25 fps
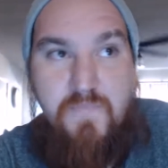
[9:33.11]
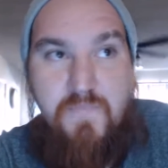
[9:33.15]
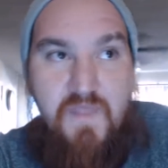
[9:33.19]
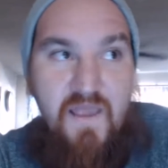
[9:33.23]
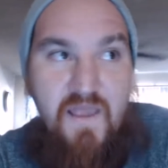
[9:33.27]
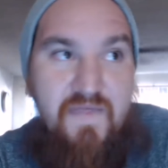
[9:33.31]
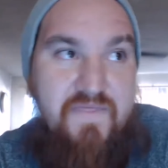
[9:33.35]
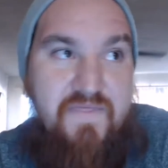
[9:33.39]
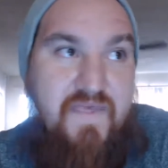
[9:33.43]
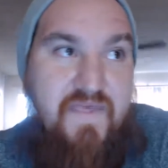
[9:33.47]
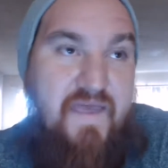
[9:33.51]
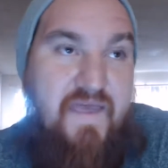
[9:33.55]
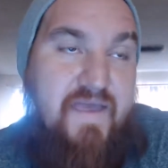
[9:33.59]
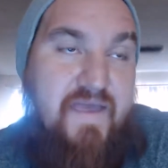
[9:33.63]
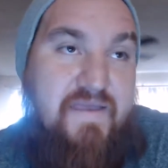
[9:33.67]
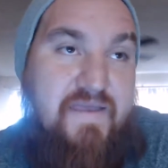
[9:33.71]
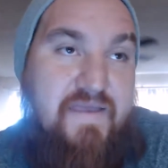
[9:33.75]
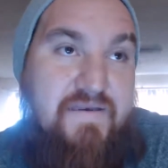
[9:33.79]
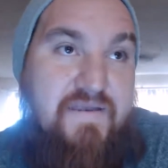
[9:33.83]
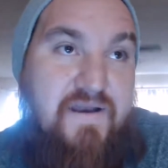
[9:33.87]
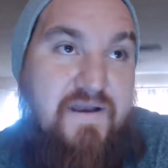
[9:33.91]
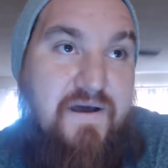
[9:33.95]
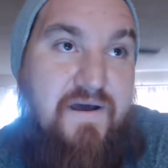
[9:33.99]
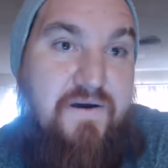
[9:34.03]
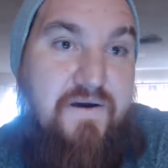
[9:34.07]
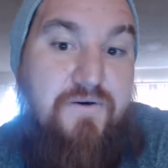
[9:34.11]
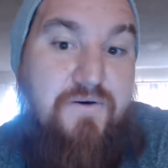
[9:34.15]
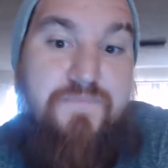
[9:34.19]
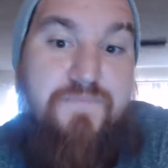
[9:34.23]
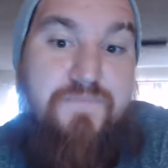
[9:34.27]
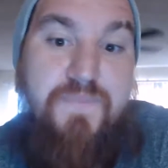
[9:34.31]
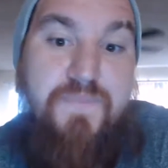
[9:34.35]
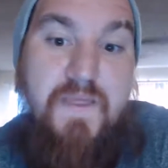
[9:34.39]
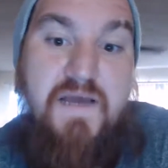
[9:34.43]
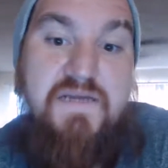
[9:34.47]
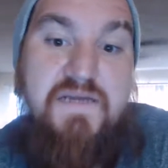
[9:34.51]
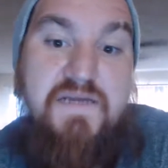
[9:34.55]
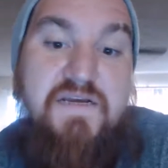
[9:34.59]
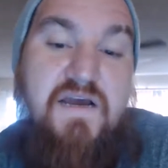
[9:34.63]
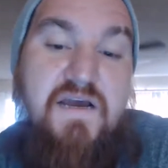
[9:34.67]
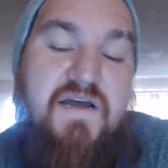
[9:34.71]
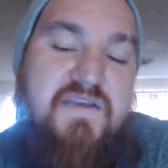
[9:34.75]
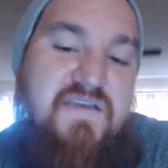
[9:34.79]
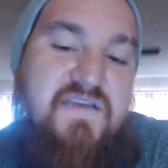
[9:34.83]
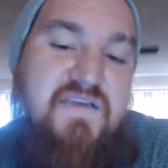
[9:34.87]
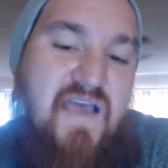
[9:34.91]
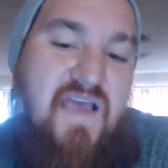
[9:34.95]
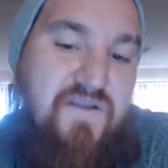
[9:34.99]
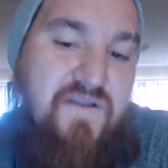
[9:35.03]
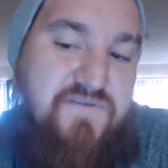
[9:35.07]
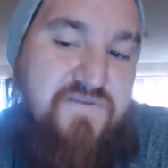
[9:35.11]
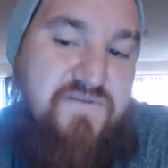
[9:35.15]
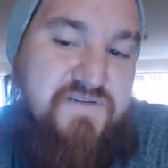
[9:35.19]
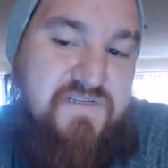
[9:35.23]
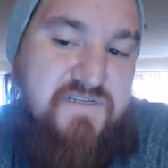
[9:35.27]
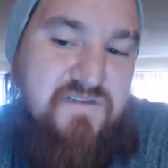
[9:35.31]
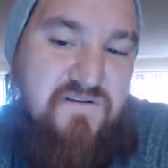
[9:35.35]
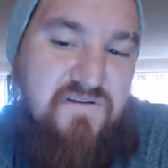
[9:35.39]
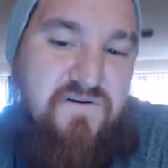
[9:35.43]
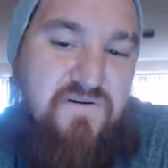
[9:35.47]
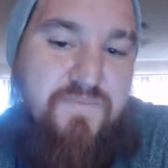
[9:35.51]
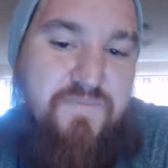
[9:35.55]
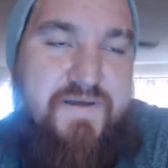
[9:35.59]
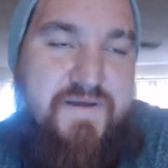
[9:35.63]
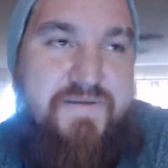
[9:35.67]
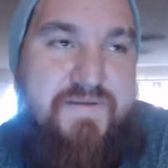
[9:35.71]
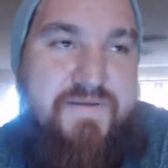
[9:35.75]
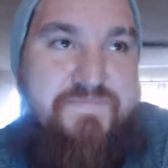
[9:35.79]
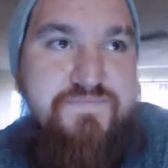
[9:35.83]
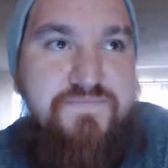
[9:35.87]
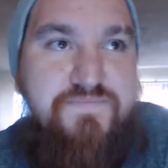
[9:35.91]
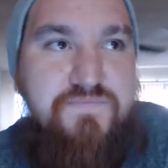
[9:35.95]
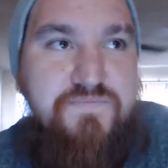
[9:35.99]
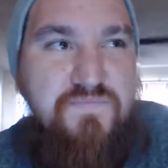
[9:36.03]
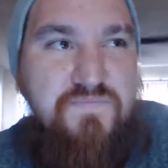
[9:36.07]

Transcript: And then, you know, I cut calories a little bit